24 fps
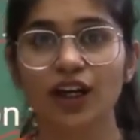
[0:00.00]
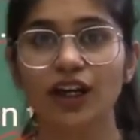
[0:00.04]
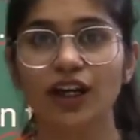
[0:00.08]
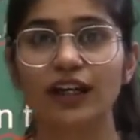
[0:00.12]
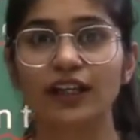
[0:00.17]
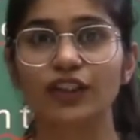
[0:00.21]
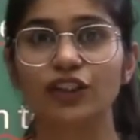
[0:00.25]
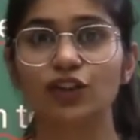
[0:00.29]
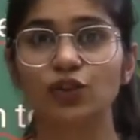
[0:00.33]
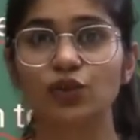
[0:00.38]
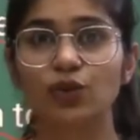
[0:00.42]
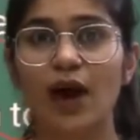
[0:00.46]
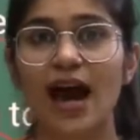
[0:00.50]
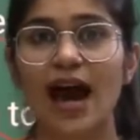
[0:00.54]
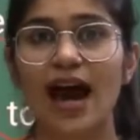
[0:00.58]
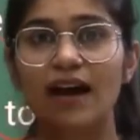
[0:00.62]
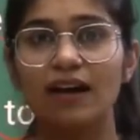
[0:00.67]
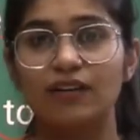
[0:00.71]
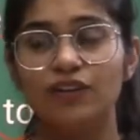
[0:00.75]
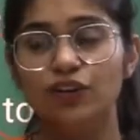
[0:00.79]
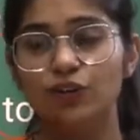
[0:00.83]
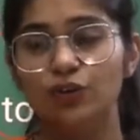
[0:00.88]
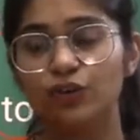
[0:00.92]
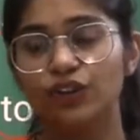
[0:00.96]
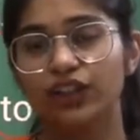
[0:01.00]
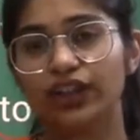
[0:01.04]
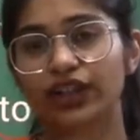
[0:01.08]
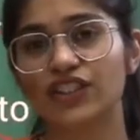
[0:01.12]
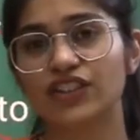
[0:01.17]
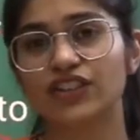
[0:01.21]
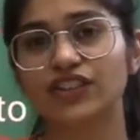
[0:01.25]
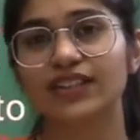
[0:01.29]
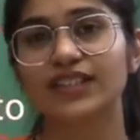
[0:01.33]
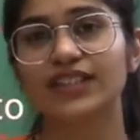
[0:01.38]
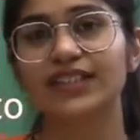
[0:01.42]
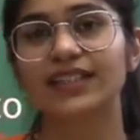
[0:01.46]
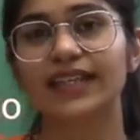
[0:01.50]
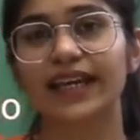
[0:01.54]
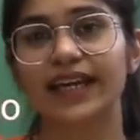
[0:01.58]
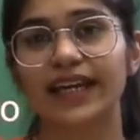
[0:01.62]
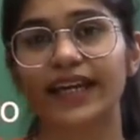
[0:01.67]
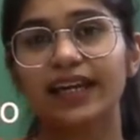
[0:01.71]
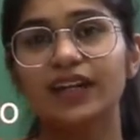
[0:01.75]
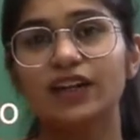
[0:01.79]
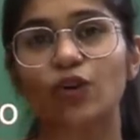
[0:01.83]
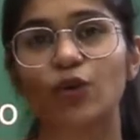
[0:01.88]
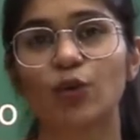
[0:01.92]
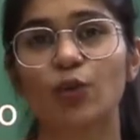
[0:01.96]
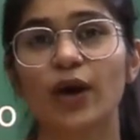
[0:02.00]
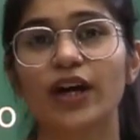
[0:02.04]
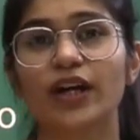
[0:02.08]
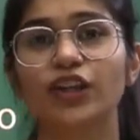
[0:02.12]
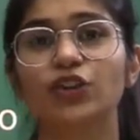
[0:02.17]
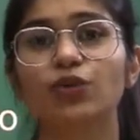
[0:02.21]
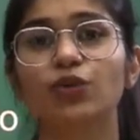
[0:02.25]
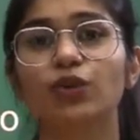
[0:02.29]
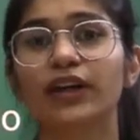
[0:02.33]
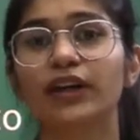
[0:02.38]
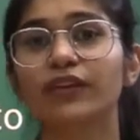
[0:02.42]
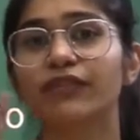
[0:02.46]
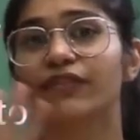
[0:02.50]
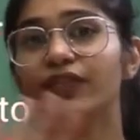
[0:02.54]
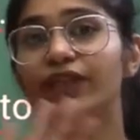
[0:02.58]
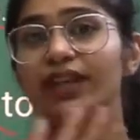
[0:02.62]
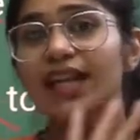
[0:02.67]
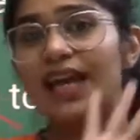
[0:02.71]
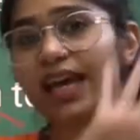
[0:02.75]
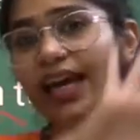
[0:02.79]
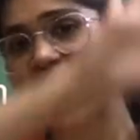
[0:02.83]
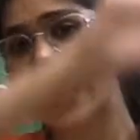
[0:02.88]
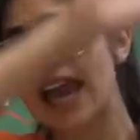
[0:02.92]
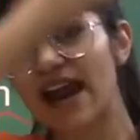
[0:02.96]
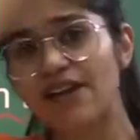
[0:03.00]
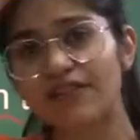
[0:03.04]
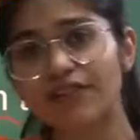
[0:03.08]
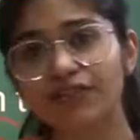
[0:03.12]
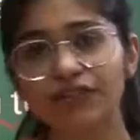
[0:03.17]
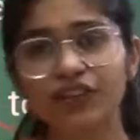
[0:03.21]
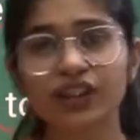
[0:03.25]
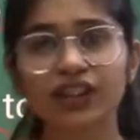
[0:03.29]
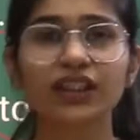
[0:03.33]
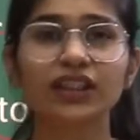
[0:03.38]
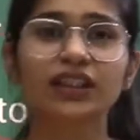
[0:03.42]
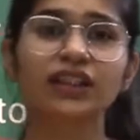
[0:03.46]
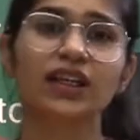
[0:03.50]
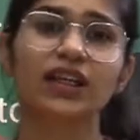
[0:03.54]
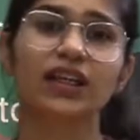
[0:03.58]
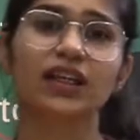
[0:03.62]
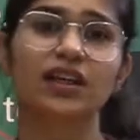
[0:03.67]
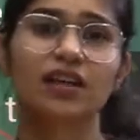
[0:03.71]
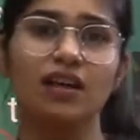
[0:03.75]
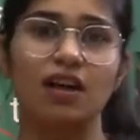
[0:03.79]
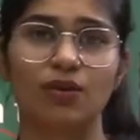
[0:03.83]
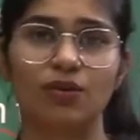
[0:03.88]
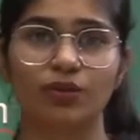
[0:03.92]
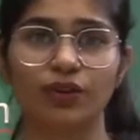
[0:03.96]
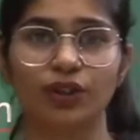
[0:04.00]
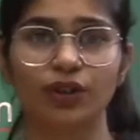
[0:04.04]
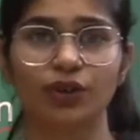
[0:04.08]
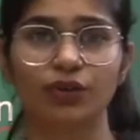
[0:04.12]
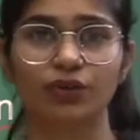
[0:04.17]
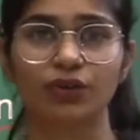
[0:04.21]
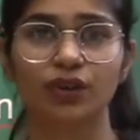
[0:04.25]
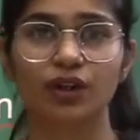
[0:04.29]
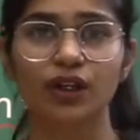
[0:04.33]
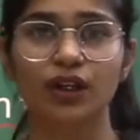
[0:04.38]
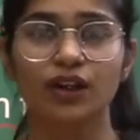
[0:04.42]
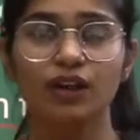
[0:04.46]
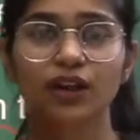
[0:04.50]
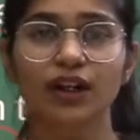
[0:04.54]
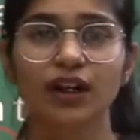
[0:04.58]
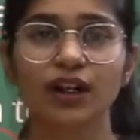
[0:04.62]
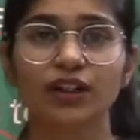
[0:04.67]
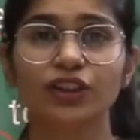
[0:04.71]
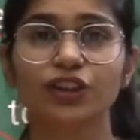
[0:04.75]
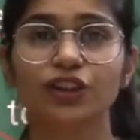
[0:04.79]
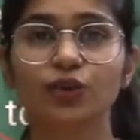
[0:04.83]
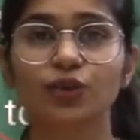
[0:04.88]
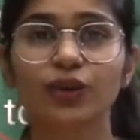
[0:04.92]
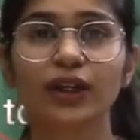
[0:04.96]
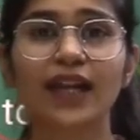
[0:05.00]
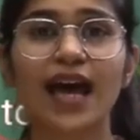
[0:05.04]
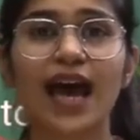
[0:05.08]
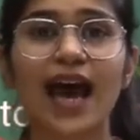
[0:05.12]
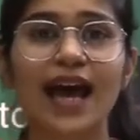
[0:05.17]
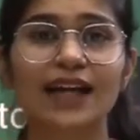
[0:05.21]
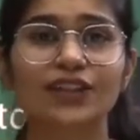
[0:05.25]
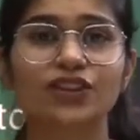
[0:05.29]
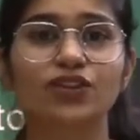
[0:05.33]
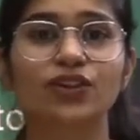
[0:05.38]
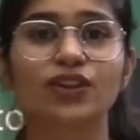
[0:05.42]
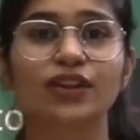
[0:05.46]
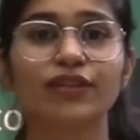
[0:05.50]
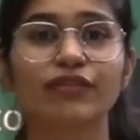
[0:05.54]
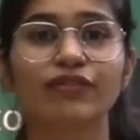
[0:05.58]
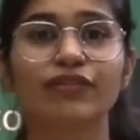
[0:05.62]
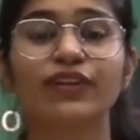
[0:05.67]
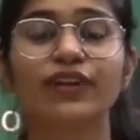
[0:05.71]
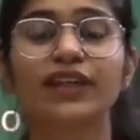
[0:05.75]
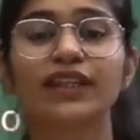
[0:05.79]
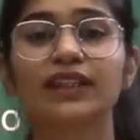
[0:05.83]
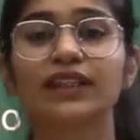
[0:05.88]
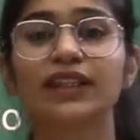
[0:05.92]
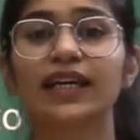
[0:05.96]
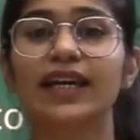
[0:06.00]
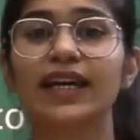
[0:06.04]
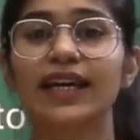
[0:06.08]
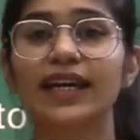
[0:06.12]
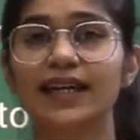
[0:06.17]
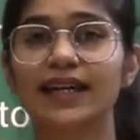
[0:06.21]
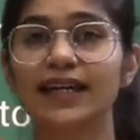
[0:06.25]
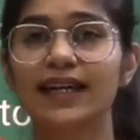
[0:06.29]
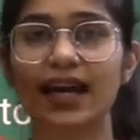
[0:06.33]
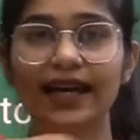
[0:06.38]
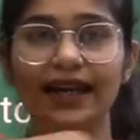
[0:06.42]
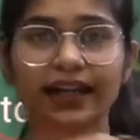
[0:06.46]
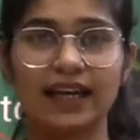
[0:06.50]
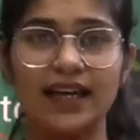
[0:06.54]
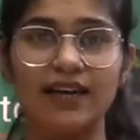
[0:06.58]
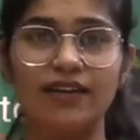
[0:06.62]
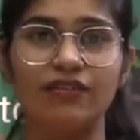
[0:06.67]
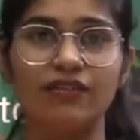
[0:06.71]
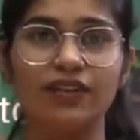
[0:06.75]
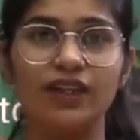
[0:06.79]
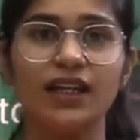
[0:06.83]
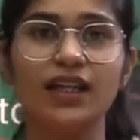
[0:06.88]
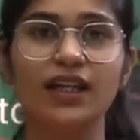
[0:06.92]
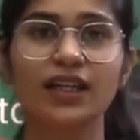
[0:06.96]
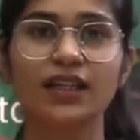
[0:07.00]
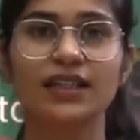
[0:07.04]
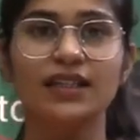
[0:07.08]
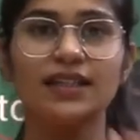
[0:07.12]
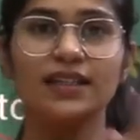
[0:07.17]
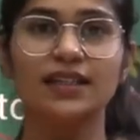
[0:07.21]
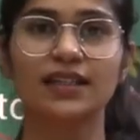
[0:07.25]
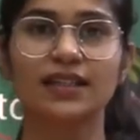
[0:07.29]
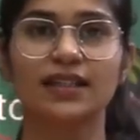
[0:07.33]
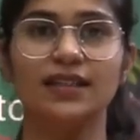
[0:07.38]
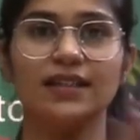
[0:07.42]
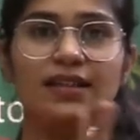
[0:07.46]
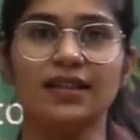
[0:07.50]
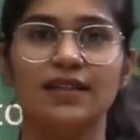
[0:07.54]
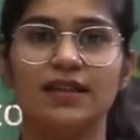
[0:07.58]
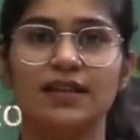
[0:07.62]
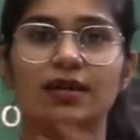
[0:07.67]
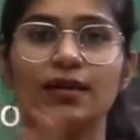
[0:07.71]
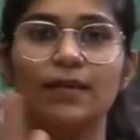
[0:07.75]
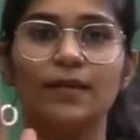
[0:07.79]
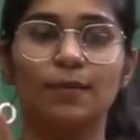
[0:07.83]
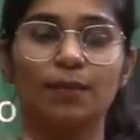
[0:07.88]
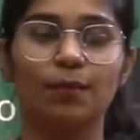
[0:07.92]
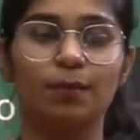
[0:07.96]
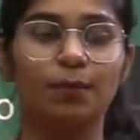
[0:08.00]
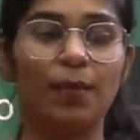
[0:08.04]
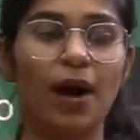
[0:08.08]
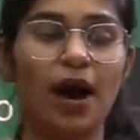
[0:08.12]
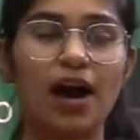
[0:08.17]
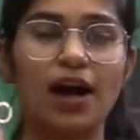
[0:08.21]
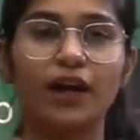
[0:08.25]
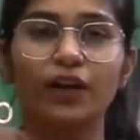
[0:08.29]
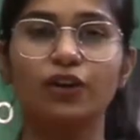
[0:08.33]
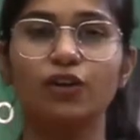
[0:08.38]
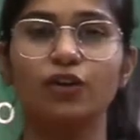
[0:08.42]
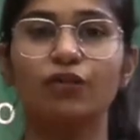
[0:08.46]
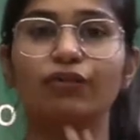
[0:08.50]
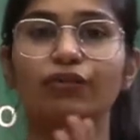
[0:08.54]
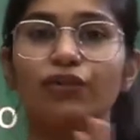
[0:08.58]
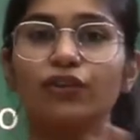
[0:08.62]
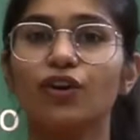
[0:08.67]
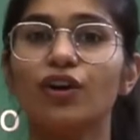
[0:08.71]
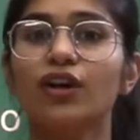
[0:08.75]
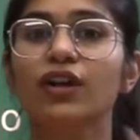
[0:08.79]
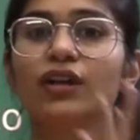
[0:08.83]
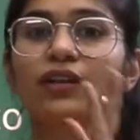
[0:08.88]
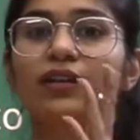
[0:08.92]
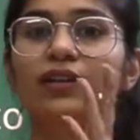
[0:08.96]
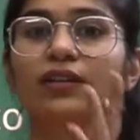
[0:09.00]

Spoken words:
you reach a state where you can feel everything around you. You can actually feel the air at every part of your